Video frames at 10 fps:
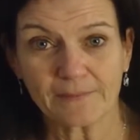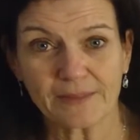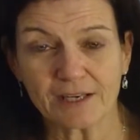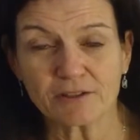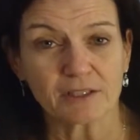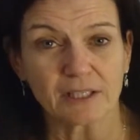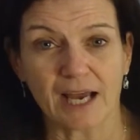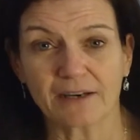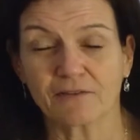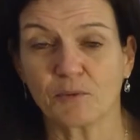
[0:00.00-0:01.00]
there's a
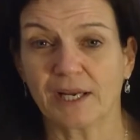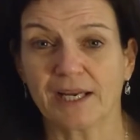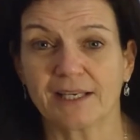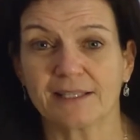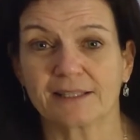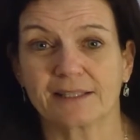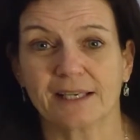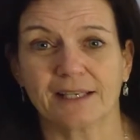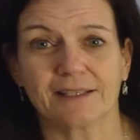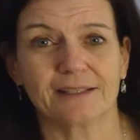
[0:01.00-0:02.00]
lot of ways
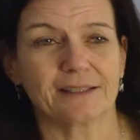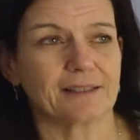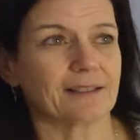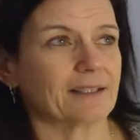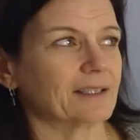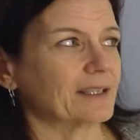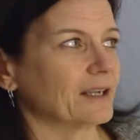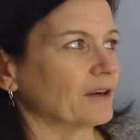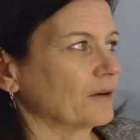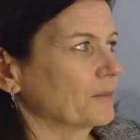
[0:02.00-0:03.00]
that
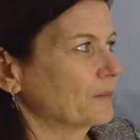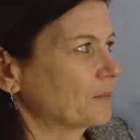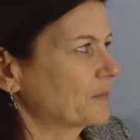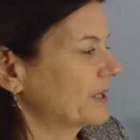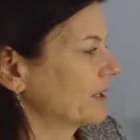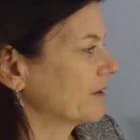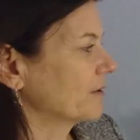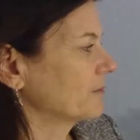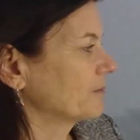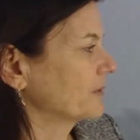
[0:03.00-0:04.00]
their
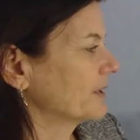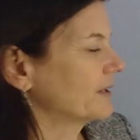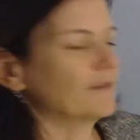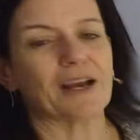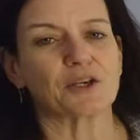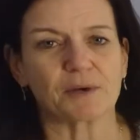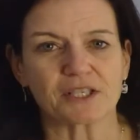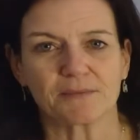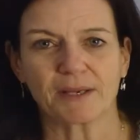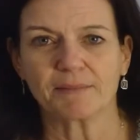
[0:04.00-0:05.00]

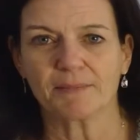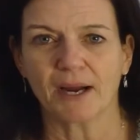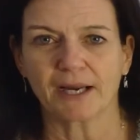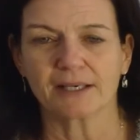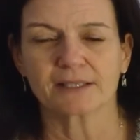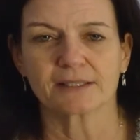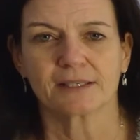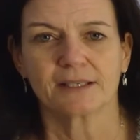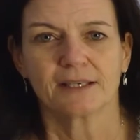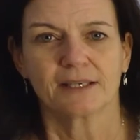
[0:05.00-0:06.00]
evaluation may be biased
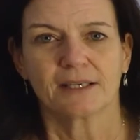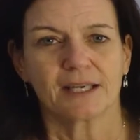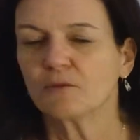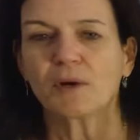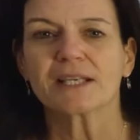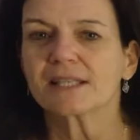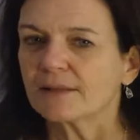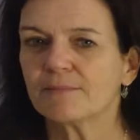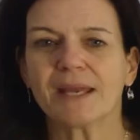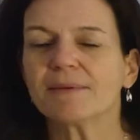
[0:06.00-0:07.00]
in ways
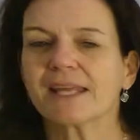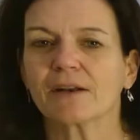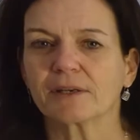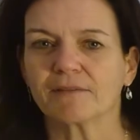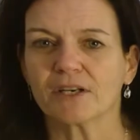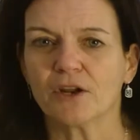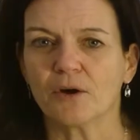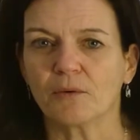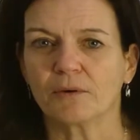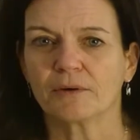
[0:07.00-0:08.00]
that maybe they don't even
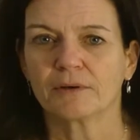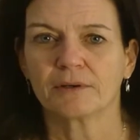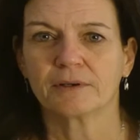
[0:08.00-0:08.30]
know.